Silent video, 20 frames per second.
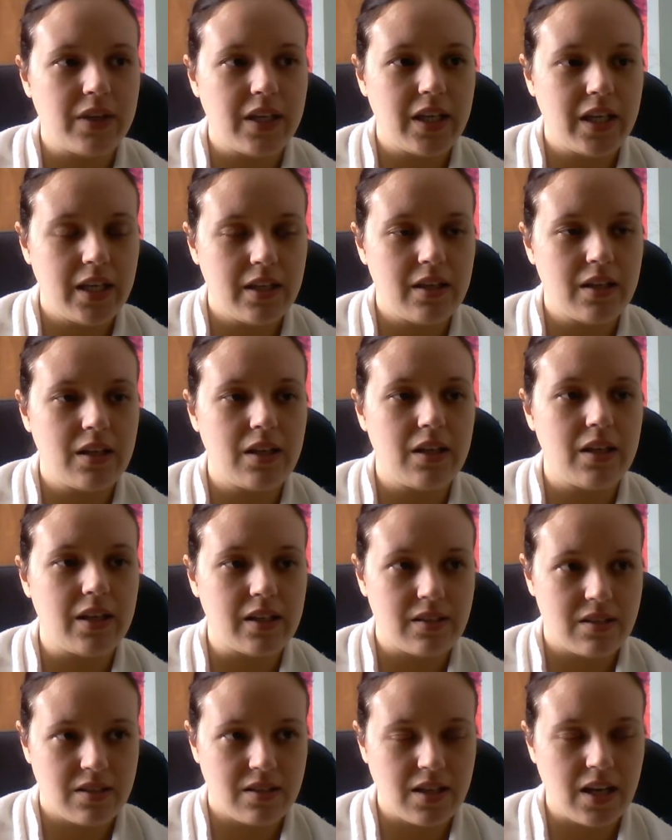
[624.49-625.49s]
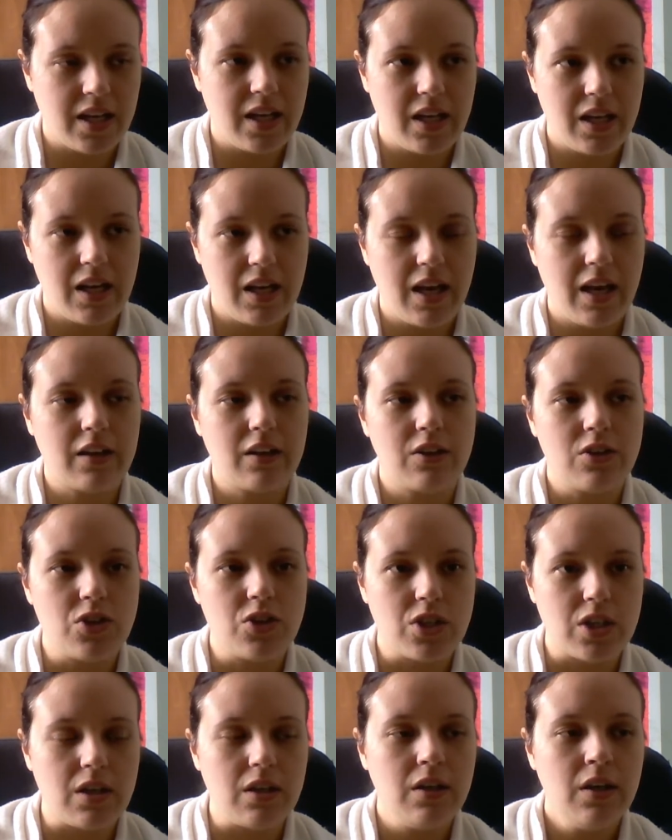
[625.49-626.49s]
heated, excited
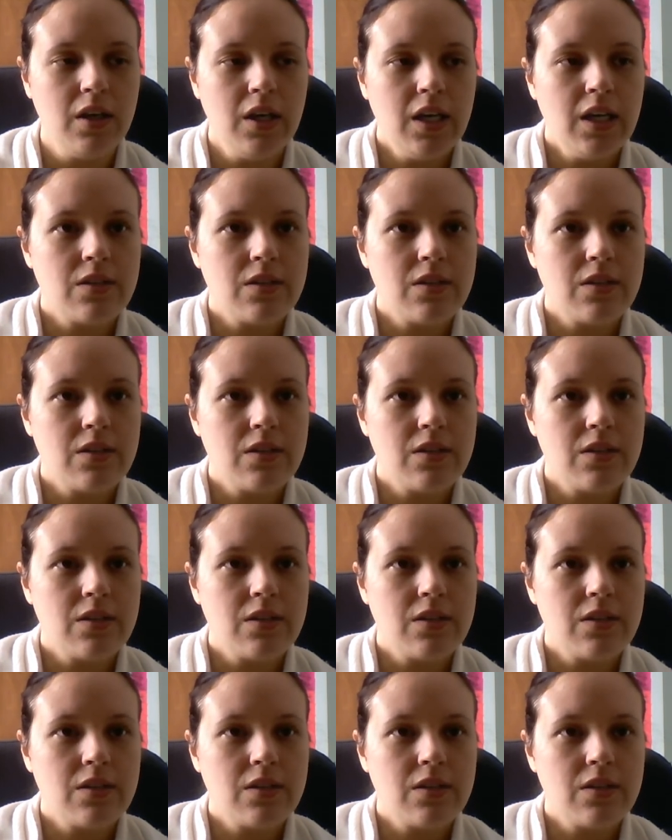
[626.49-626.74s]
energy.